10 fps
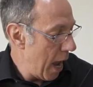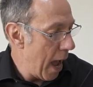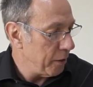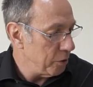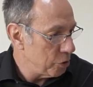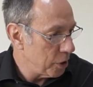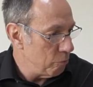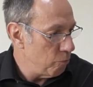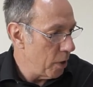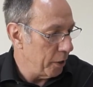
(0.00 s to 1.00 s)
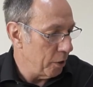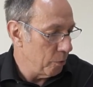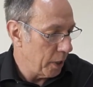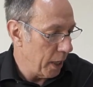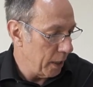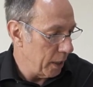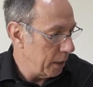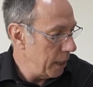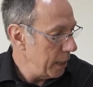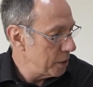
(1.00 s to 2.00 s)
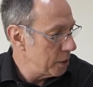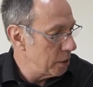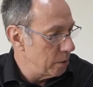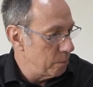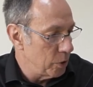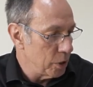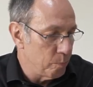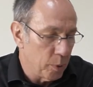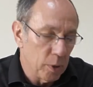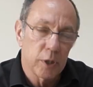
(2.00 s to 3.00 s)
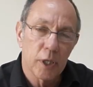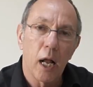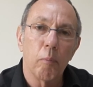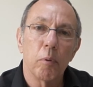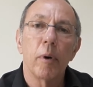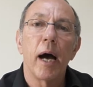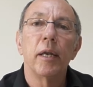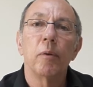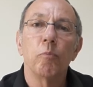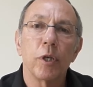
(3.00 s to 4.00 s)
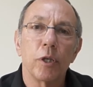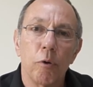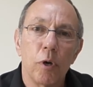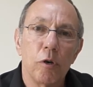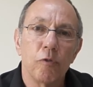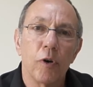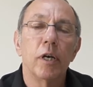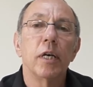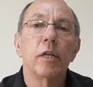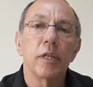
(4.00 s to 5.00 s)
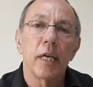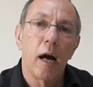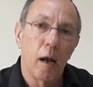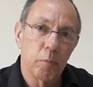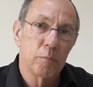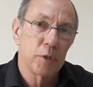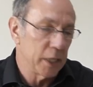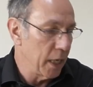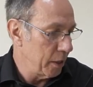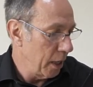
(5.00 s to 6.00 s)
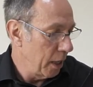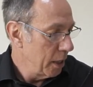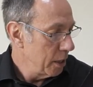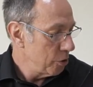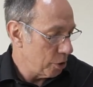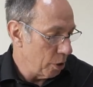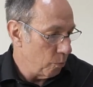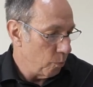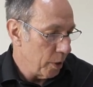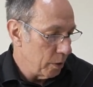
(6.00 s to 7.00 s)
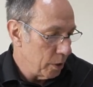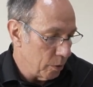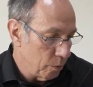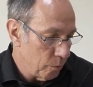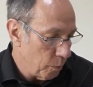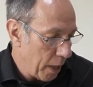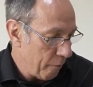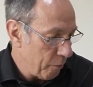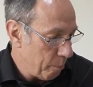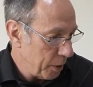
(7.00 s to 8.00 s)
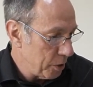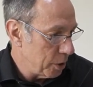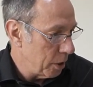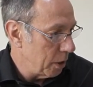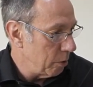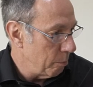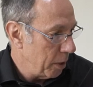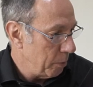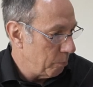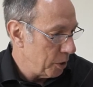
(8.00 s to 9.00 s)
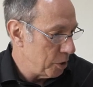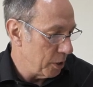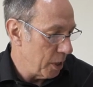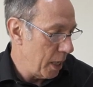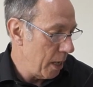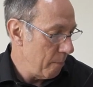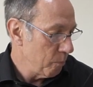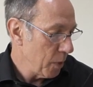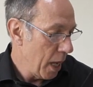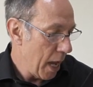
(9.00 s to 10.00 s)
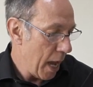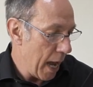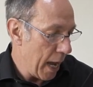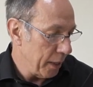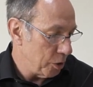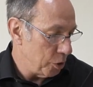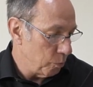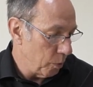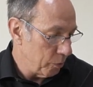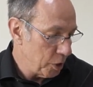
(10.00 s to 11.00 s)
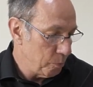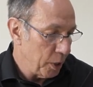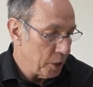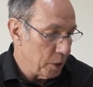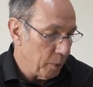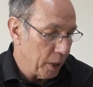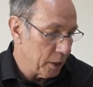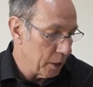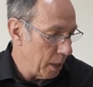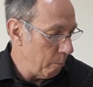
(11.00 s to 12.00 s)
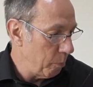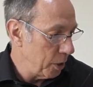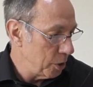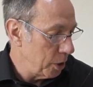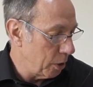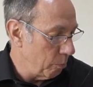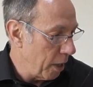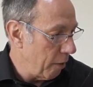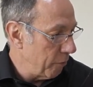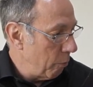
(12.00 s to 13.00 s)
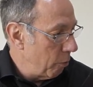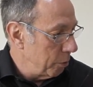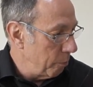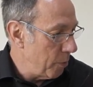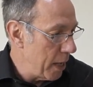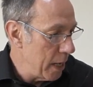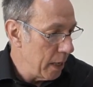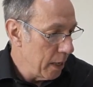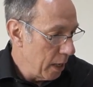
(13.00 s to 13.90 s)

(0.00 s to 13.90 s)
And you say, right, okay, let's just build the album. And then we go over the album together. So we have the picture, your main picture there. And do you want this picture bigger than that picture? Can we have that one up there?